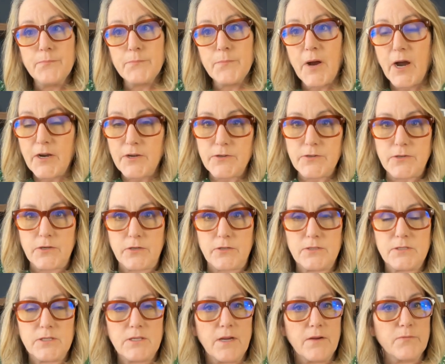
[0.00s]

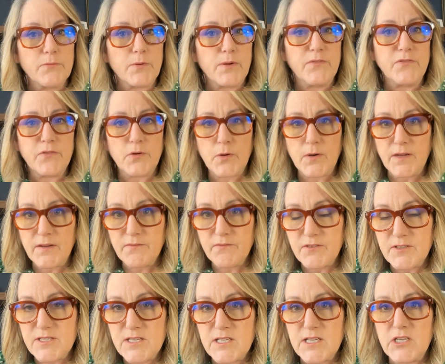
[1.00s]
partners, of referring
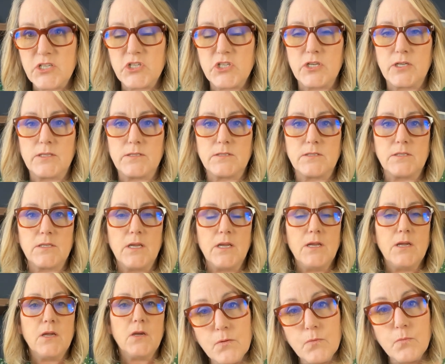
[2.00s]
physicians.
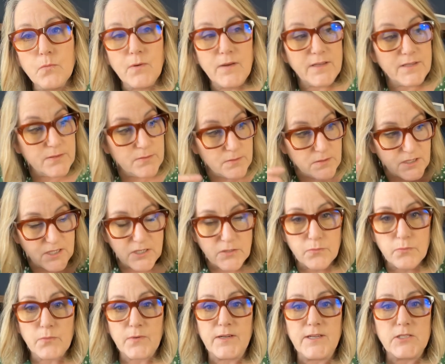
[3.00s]
We did
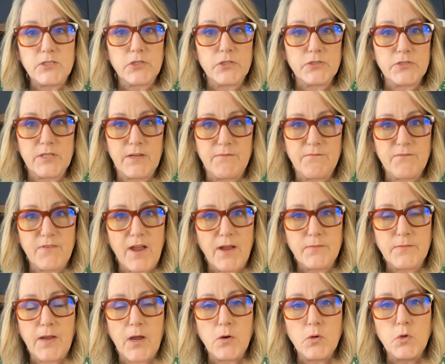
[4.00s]
research and
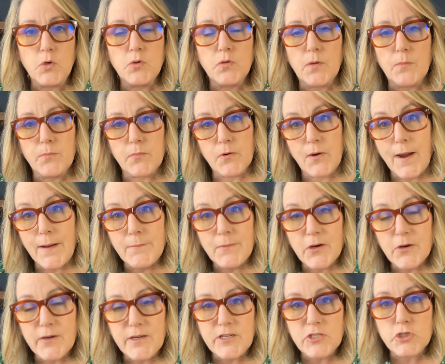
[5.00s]
found out who the
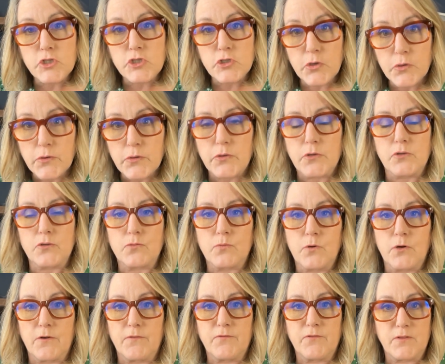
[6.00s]
primary insurers
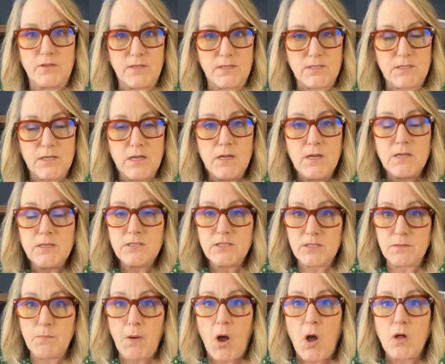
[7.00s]
were for this
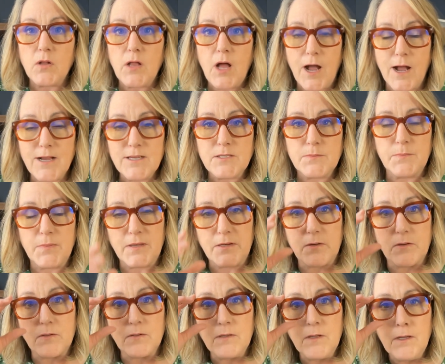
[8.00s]
small
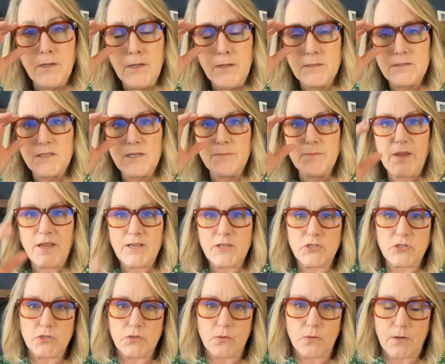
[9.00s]
hospital to make
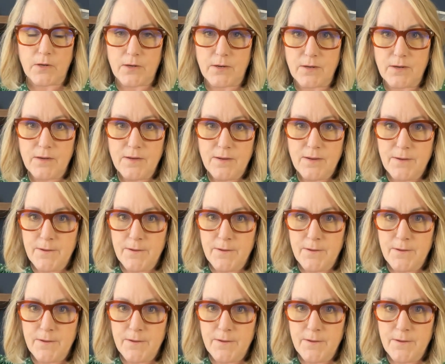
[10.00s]
sure